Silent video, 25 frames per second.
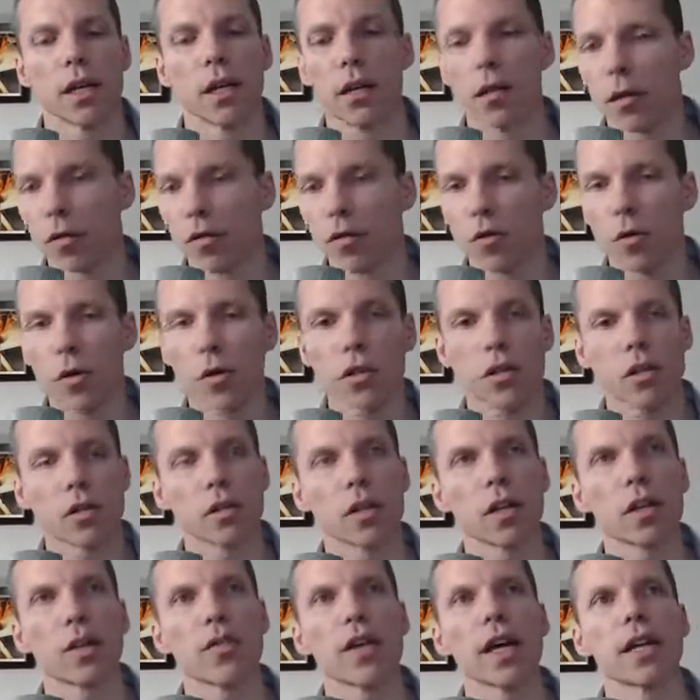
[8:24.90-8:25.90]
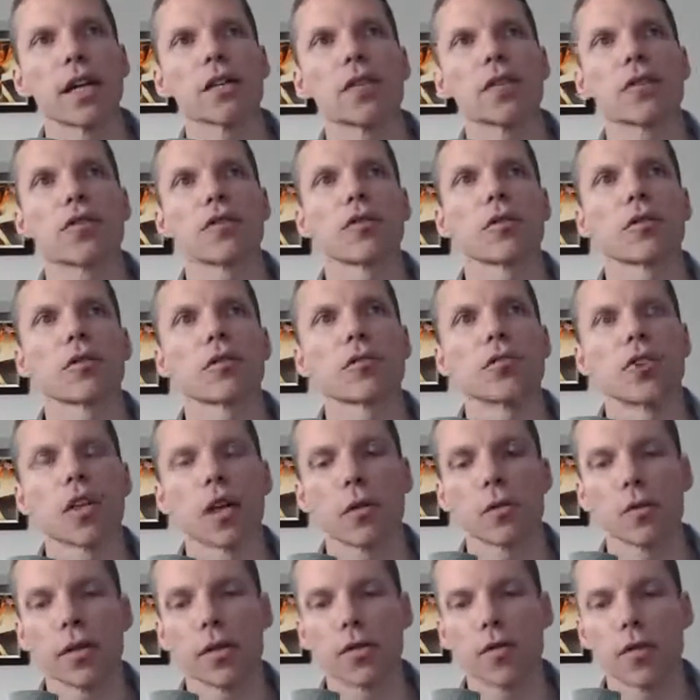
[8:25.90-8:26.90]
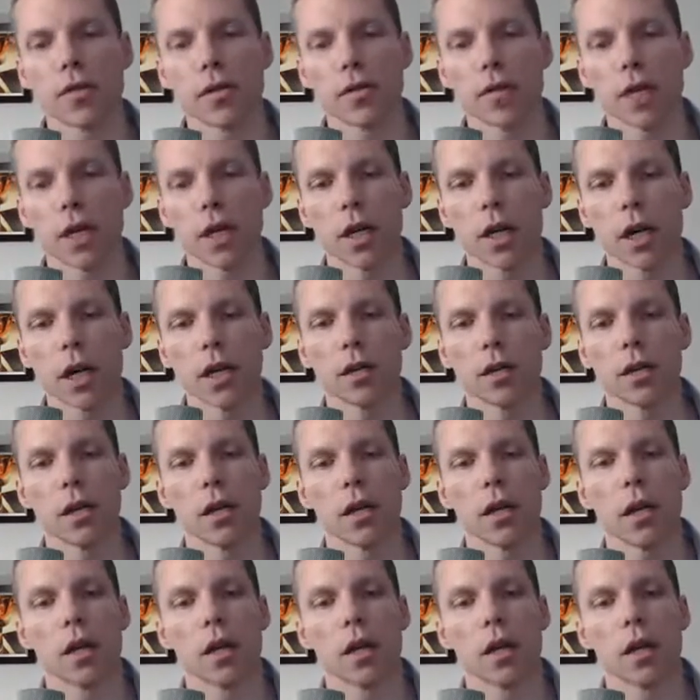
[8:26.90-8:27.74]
Of course, none of that is true. Check with CNN.